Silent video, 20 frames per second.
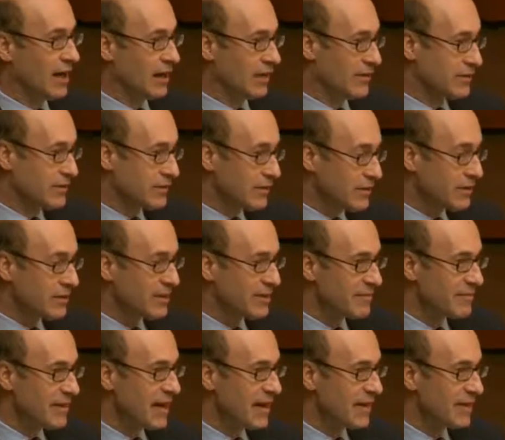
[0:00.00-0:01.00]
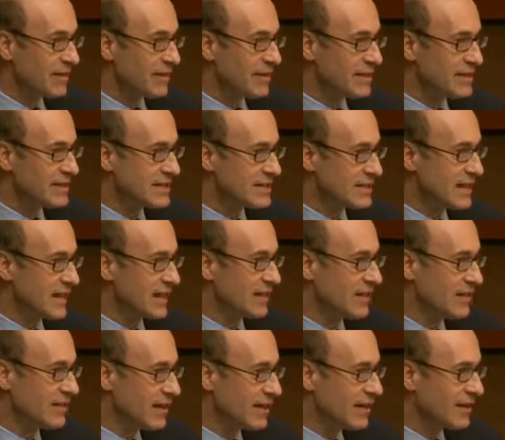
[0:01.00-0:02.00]
The truth of the matter is I
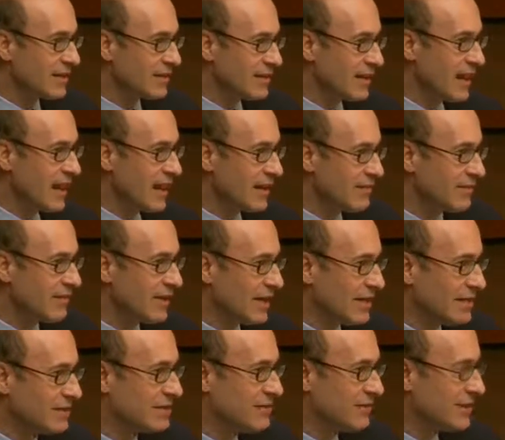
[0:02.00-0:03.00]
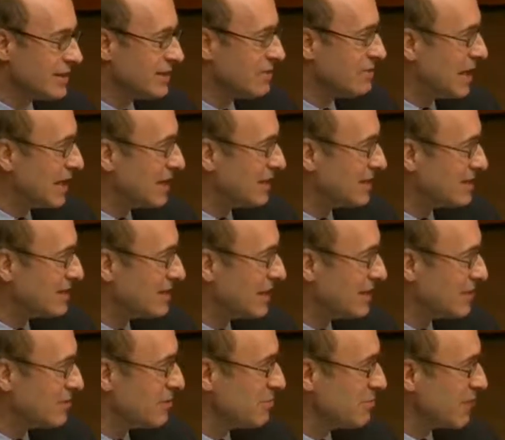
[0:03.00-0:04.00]
think the advent of independent
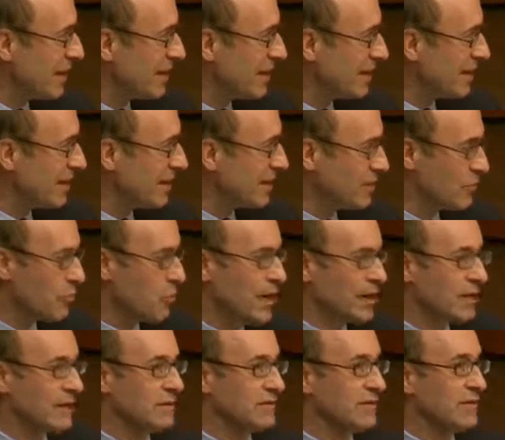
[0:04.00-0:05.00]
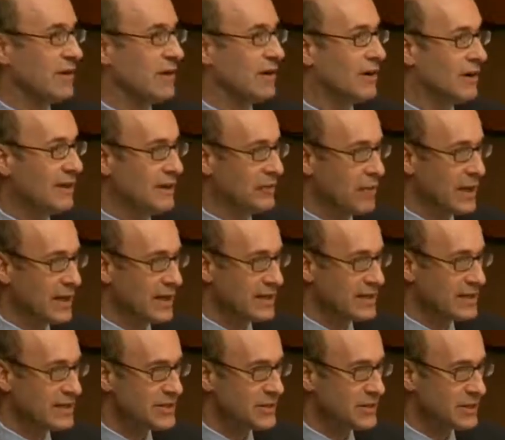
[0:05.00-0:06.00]
central banking went a long
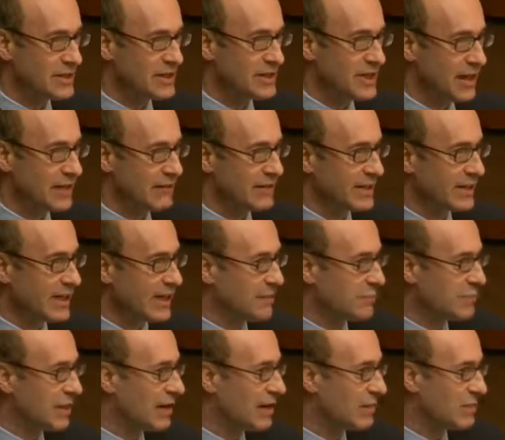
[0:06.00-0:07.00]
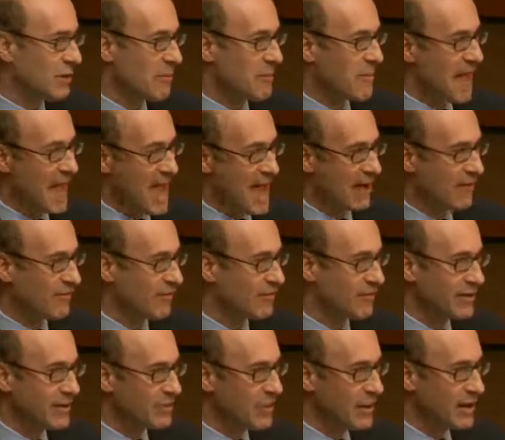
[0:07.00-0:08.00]
ways towards solving that problem
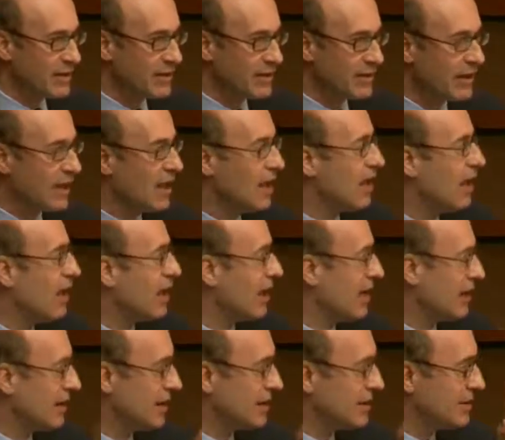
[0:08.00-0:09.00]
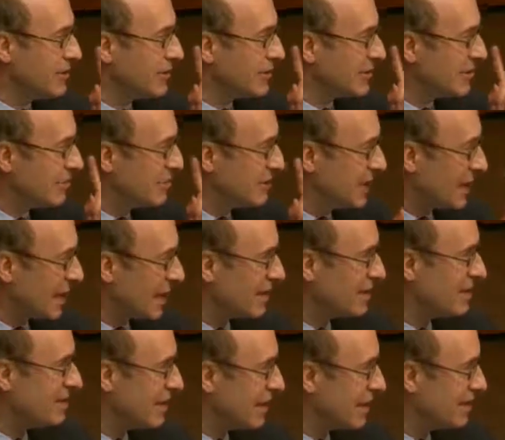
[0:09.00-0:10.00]
everywhere. And had Europe not
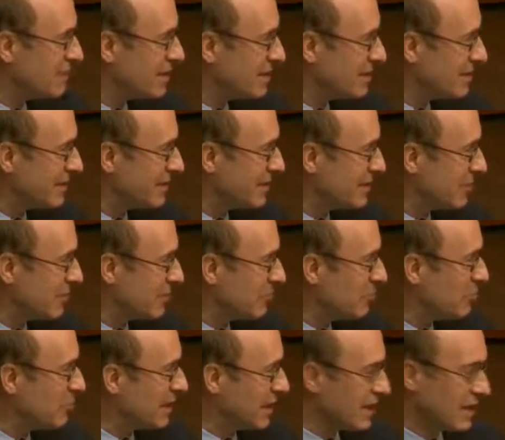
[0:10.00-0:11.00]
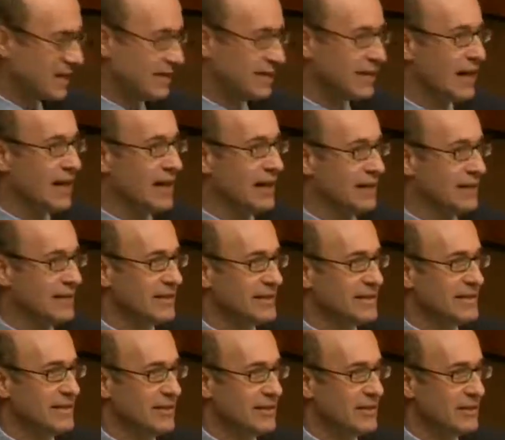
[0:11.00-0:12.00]
adopted the euro, but had gone in
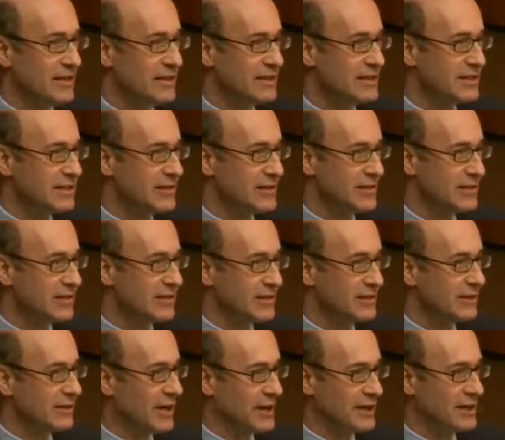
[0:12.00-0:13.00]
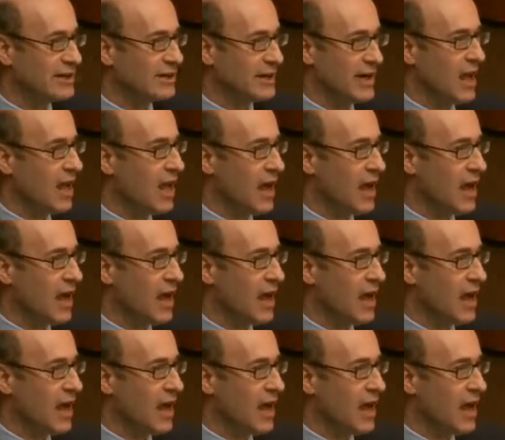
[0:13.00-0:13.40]
this other institutional direction,